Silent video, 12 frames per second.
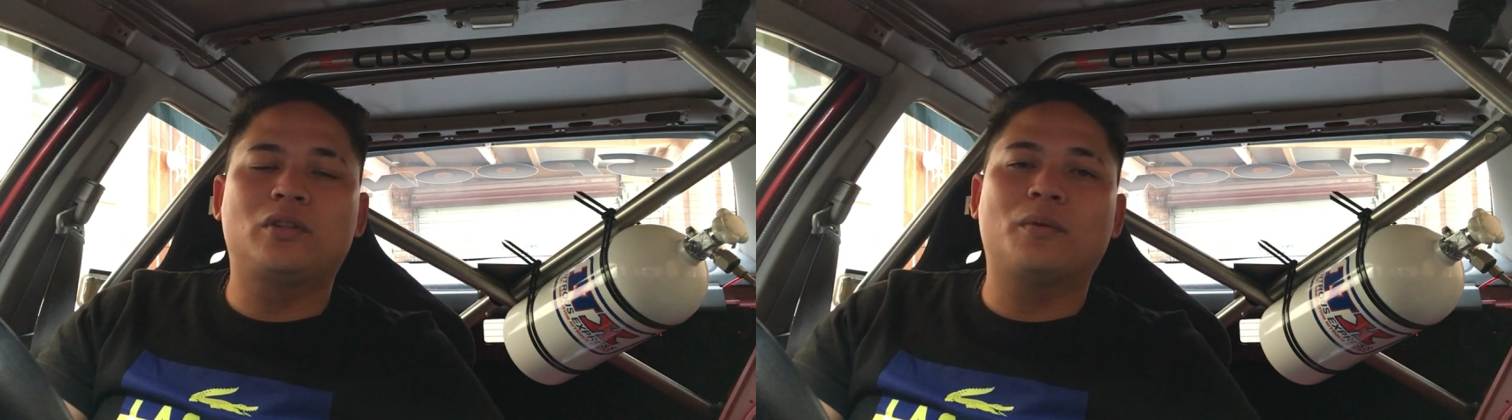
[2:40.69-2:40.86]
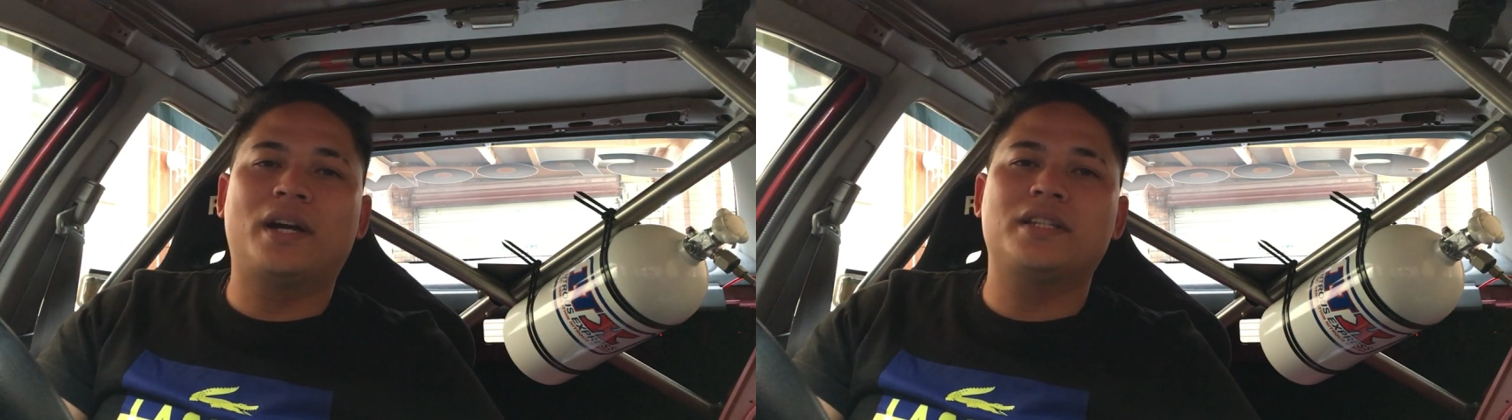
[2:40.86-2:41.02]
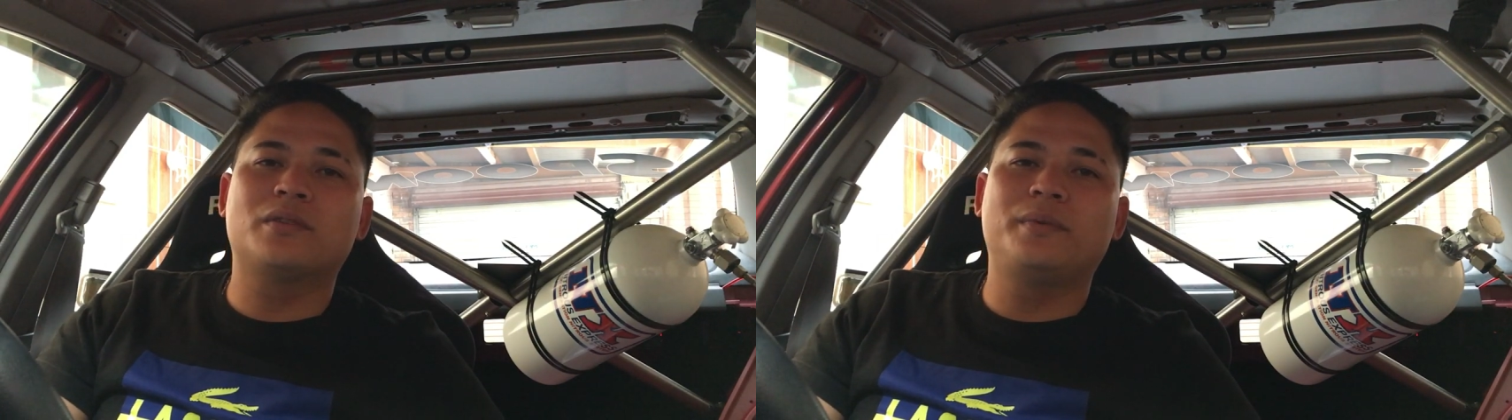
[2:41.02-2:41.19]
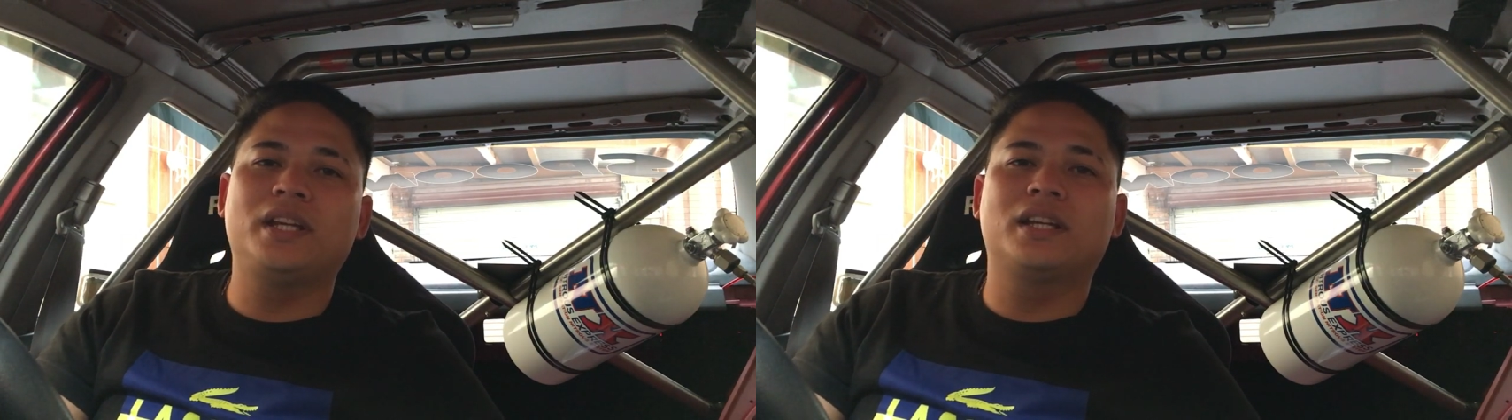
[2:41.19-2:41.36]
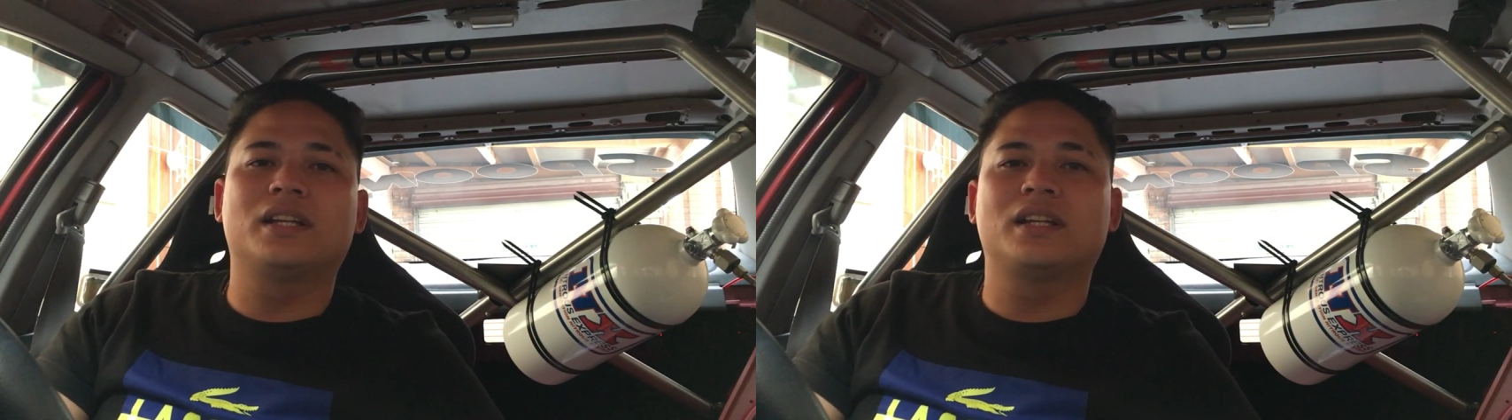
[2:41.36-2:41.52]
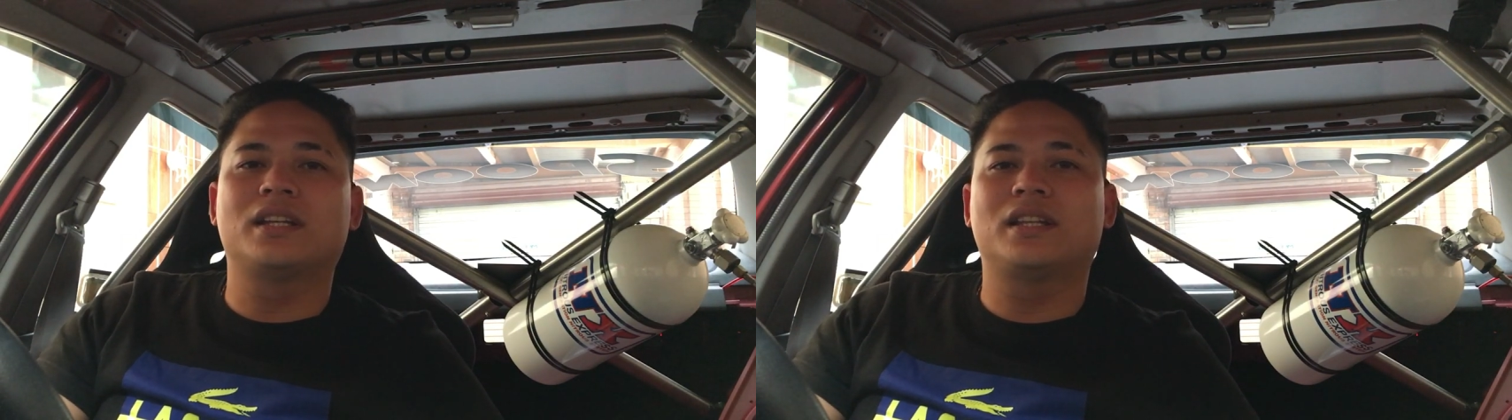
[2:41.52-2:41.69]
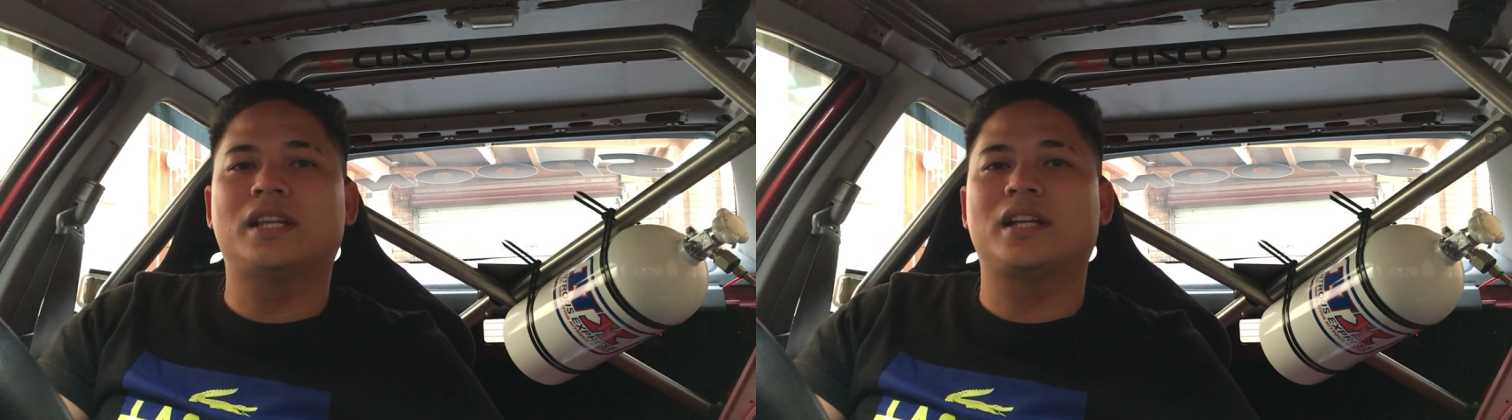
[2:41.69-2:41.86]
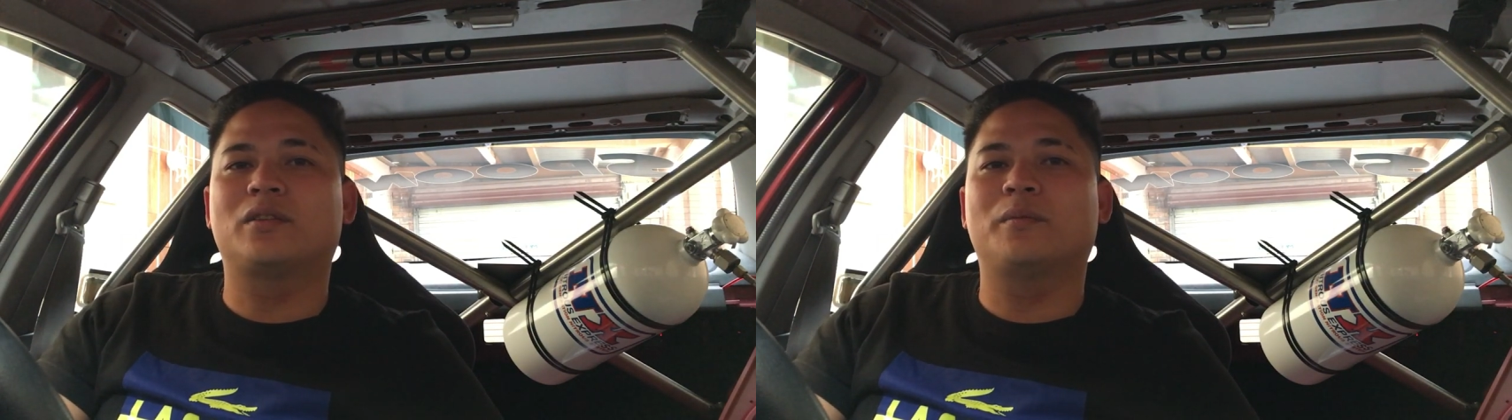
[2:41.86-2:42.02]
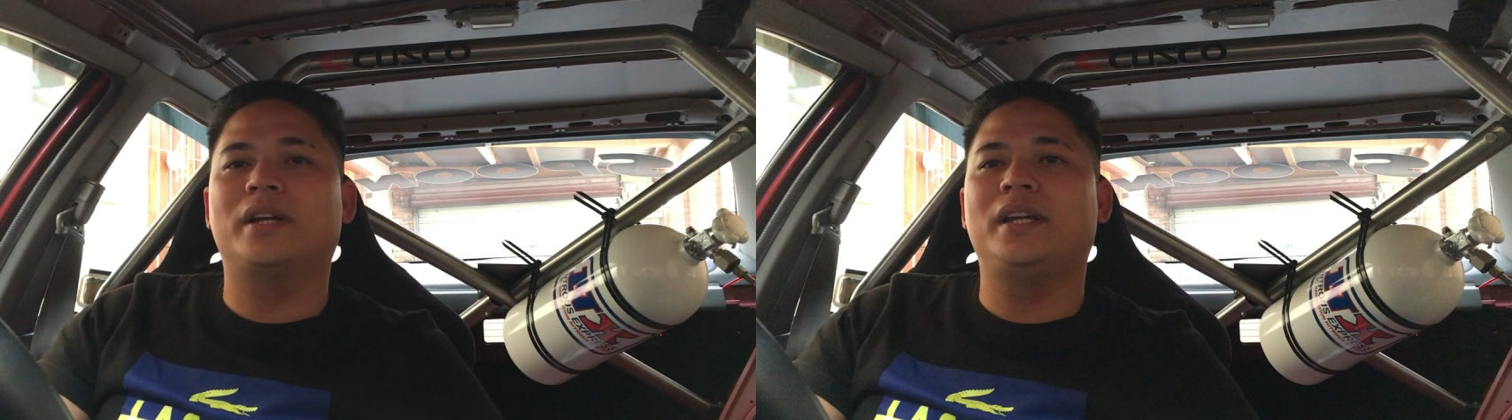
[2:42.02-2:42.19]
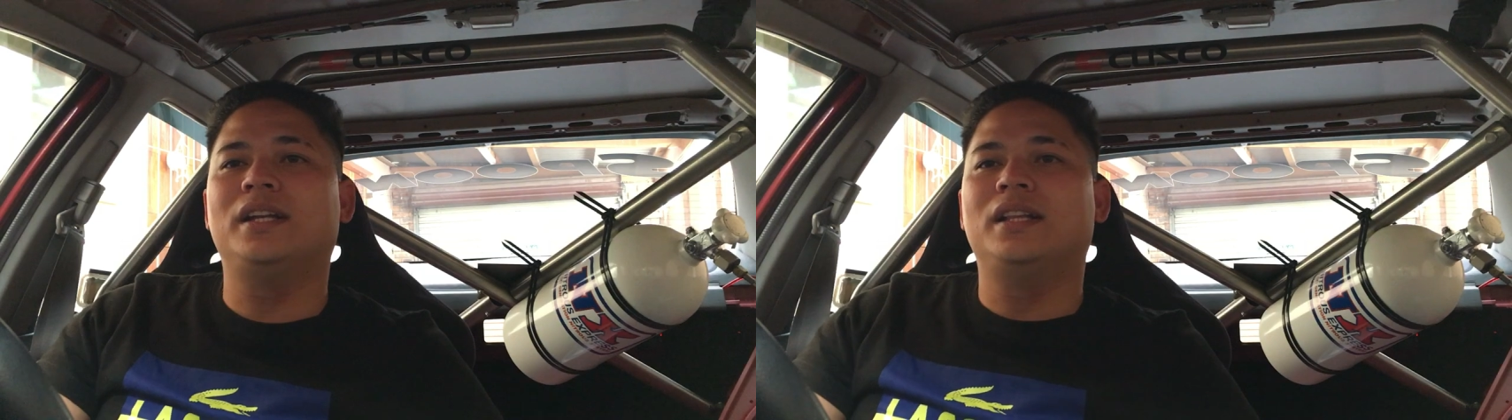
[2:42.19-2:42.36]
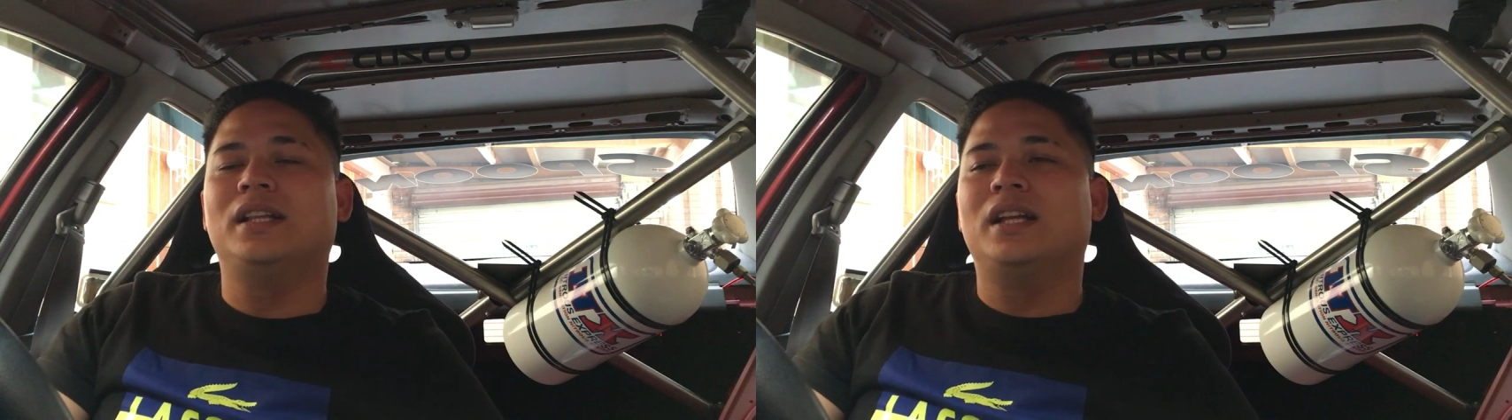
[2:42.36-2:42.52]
twice a week that way